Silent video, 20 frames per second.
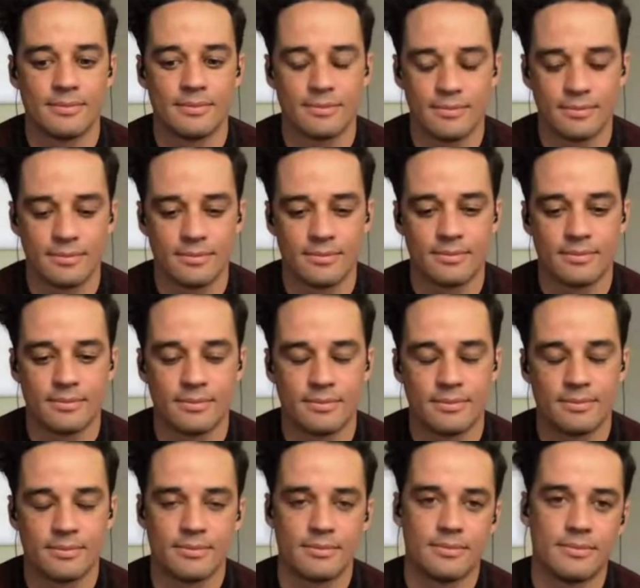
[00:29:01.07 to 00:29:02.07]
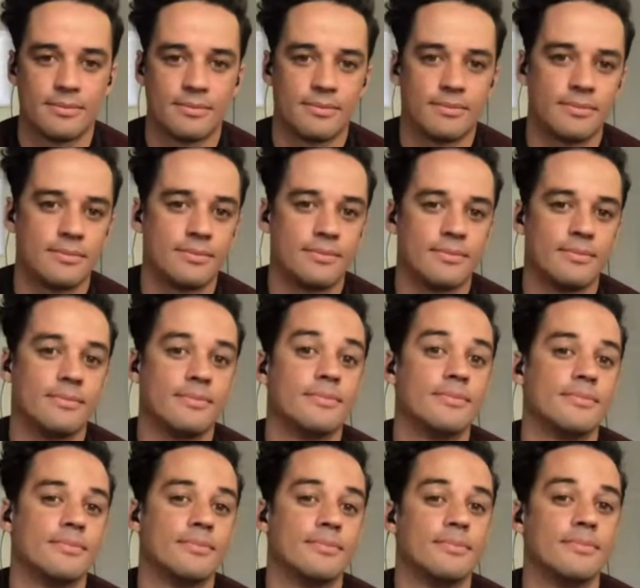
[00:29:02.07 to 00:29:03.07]

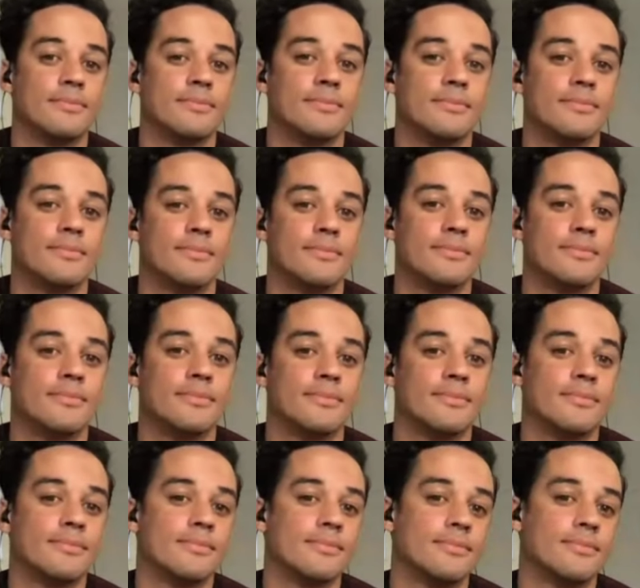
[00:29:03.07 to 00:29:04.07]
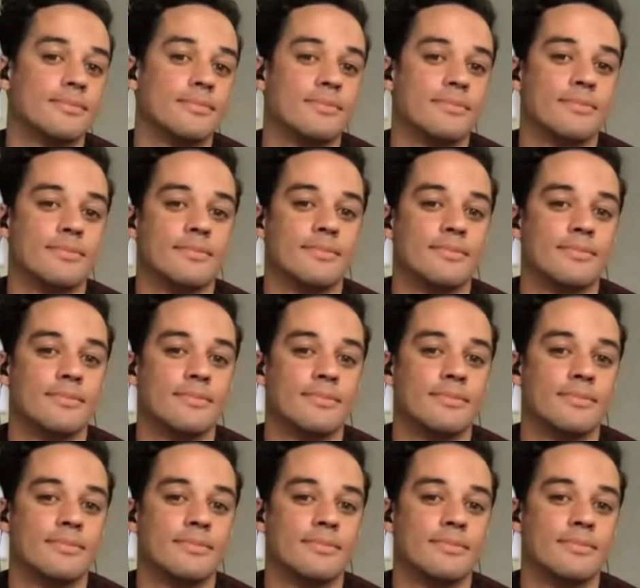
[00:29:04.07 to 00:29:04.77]
(silent)